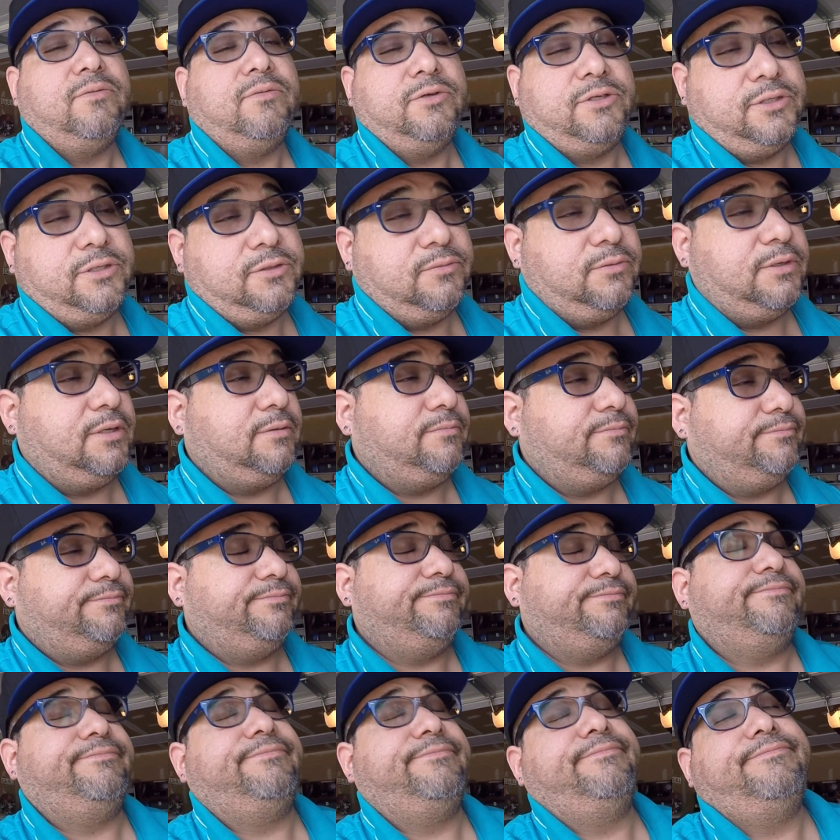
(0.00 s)
which is what I'm
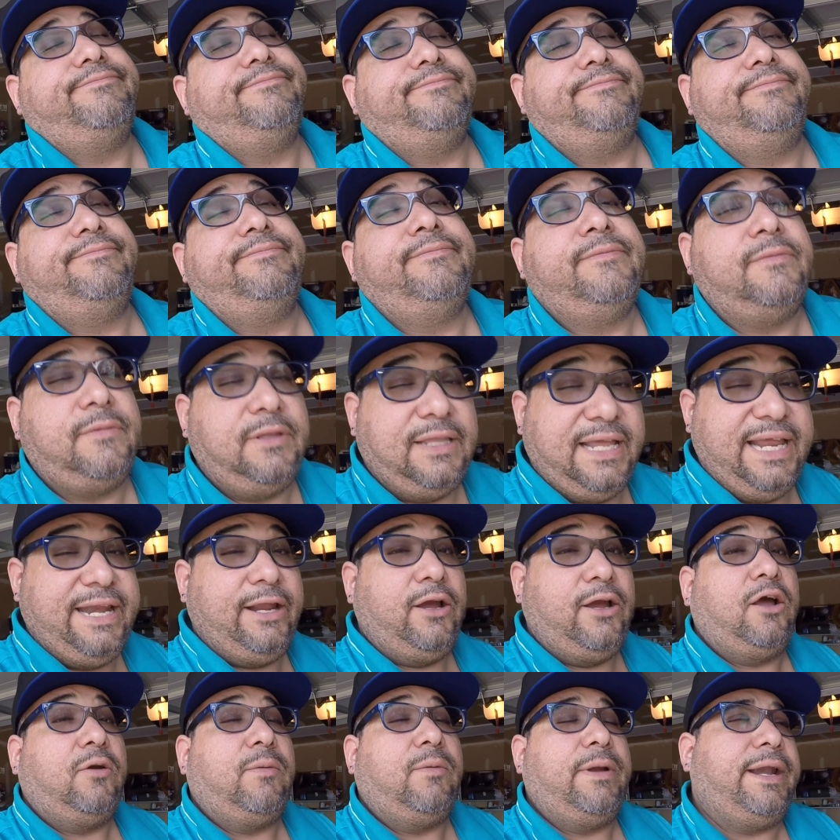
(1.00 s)

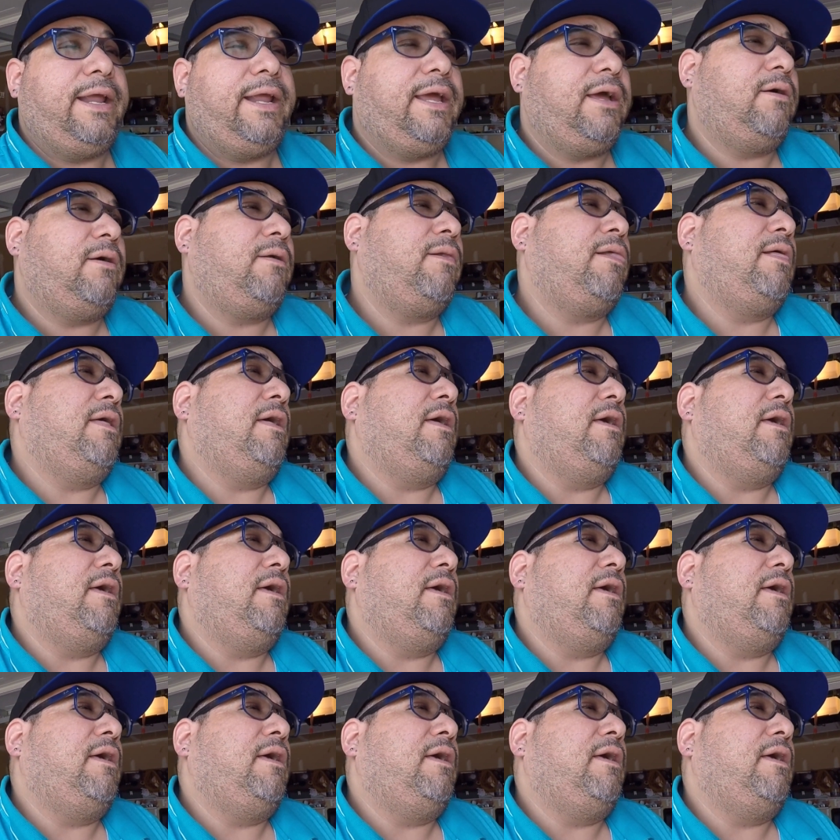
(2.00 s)
leaning on right now.